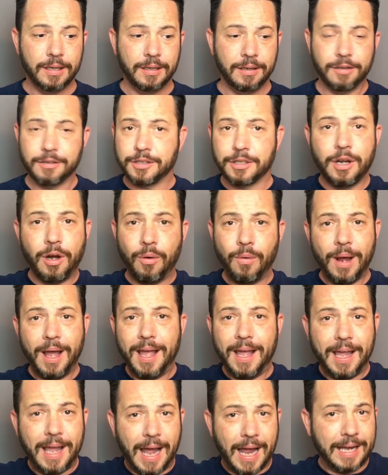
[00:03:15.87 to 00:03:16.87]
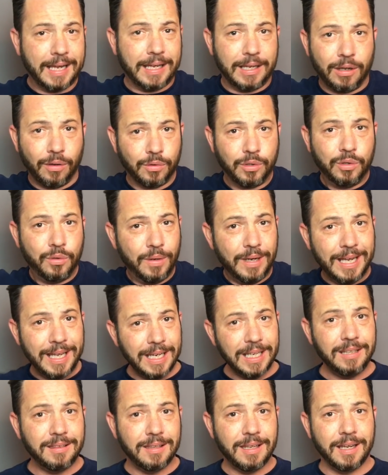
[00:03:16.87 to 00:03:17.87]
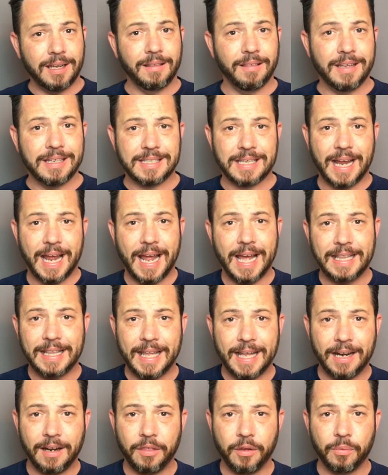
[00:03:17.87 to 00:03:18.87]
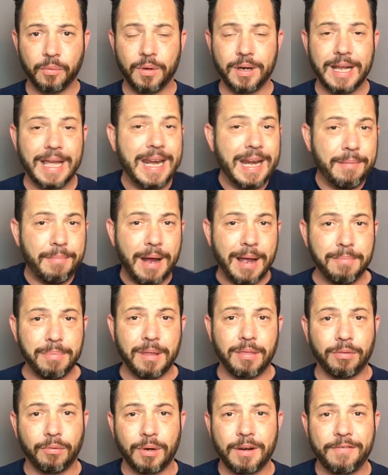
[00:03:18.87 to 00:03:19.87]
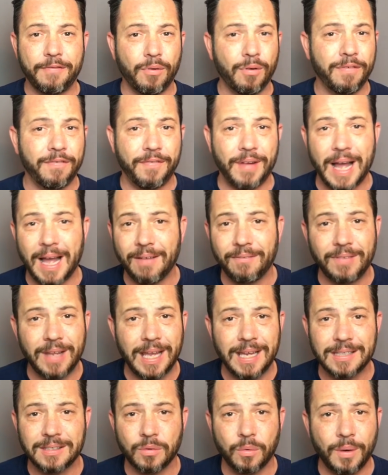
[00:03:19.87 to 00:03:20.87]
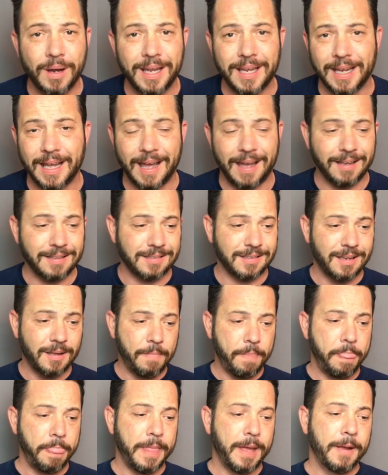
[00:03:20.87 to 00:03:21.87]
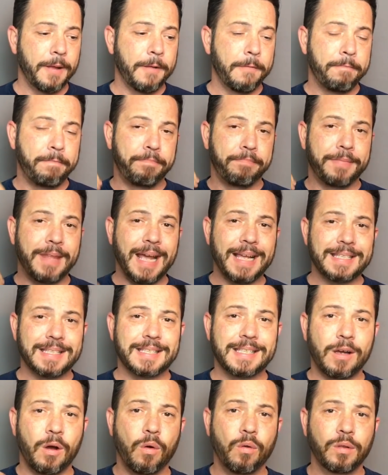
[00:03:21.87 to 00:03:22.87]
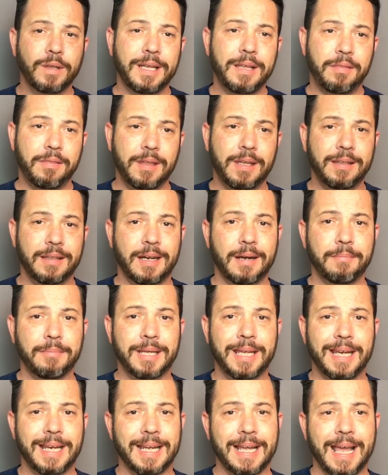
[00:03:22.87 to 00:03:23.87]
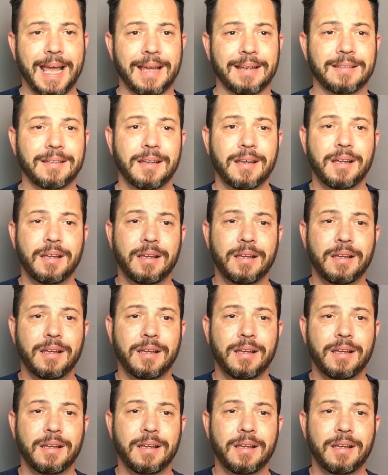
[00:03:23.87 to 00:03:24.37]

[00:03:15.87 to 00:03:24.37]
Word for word: there's no way I could go do anything unless I had that other one, and it might be three, four, five days away, guys. That's the only thing that I'm getting at.